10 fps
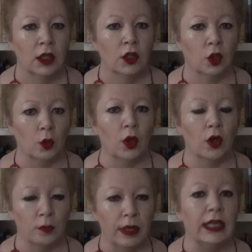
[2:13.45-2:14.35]
the
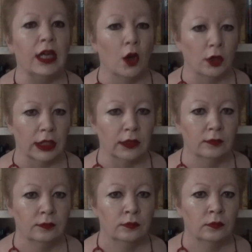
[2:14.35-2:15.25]
word mediocre.
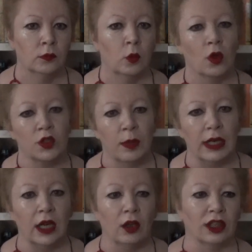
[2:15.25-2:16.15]
What's
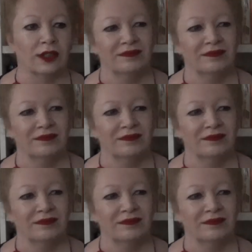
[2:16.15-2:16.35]
mediocre?